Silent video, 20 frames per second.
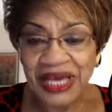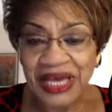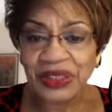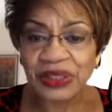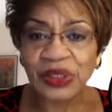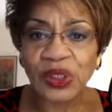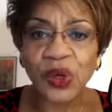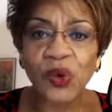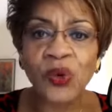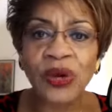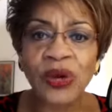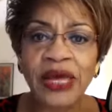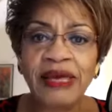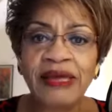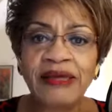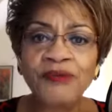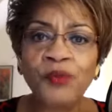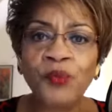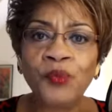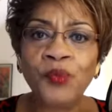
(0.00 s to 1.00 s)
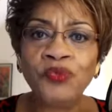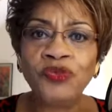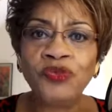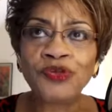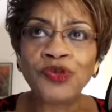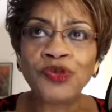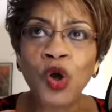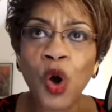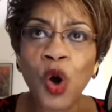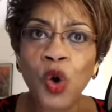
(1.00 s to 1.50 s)
So, it, eh, this
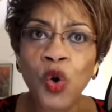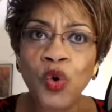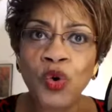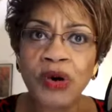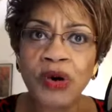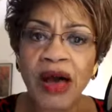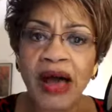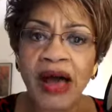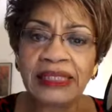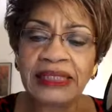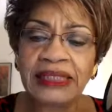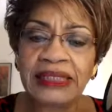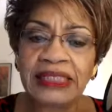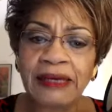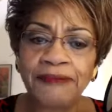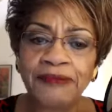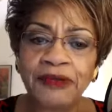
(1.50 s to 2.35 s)
whole concept